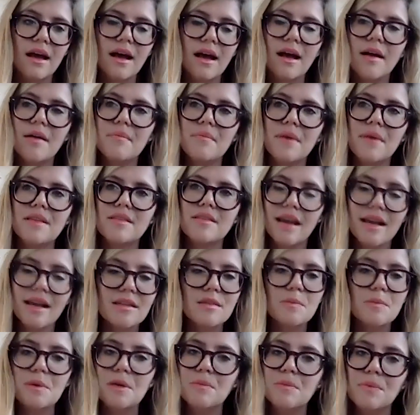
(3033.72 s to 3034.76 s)
I
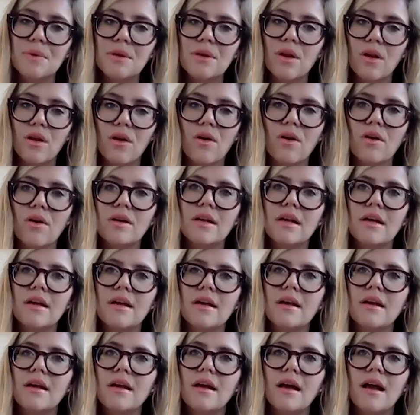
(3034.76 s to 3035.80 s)
text people a lot.
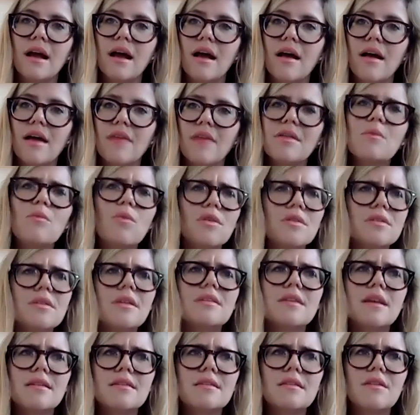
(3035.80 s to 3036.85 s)
I think once I
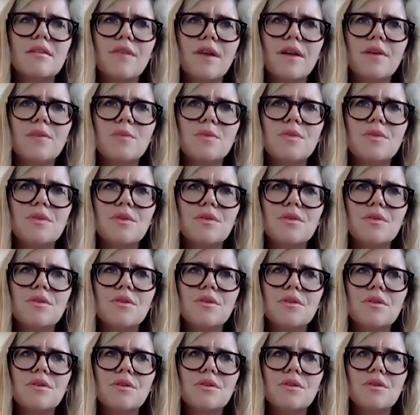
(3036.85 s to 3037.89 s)
texted a friend with,
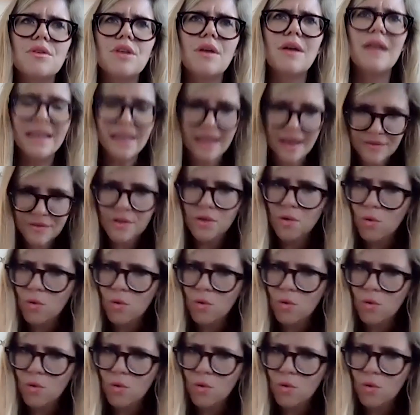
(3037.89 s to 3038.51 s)
you know, 11